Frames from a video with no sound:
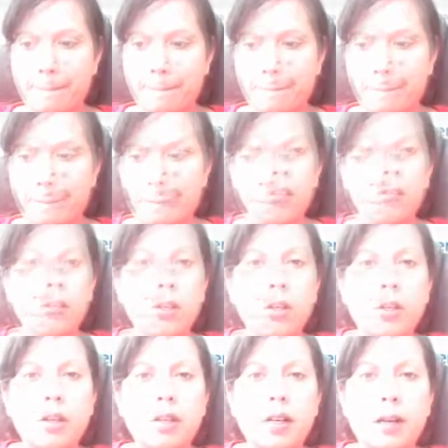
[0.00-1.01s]
So if you
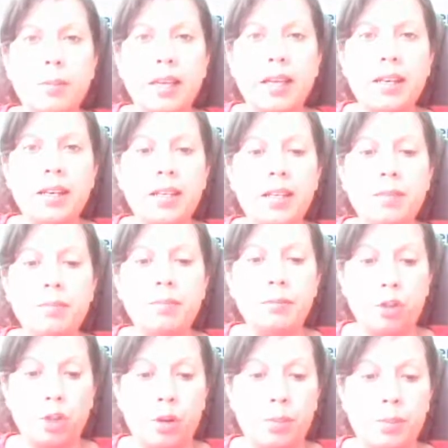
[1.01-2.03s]
look up any
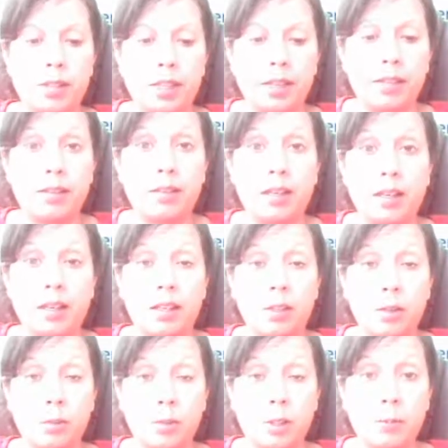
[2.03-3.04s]
job site and
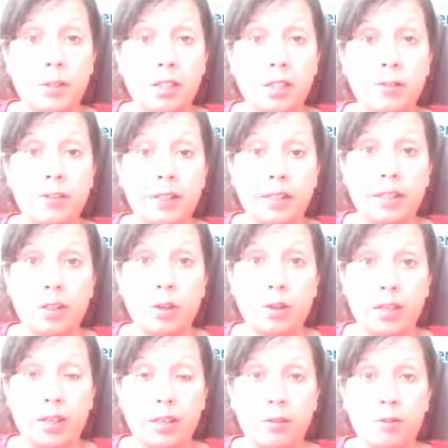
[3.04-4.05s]
you're specifically
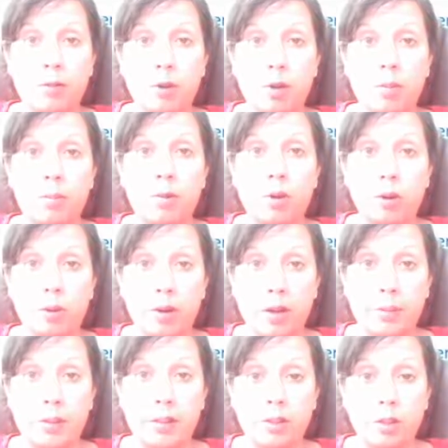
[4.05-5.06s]
looking for
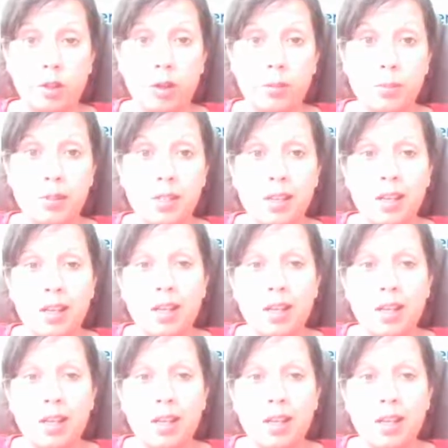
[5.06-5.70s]
programming jobs,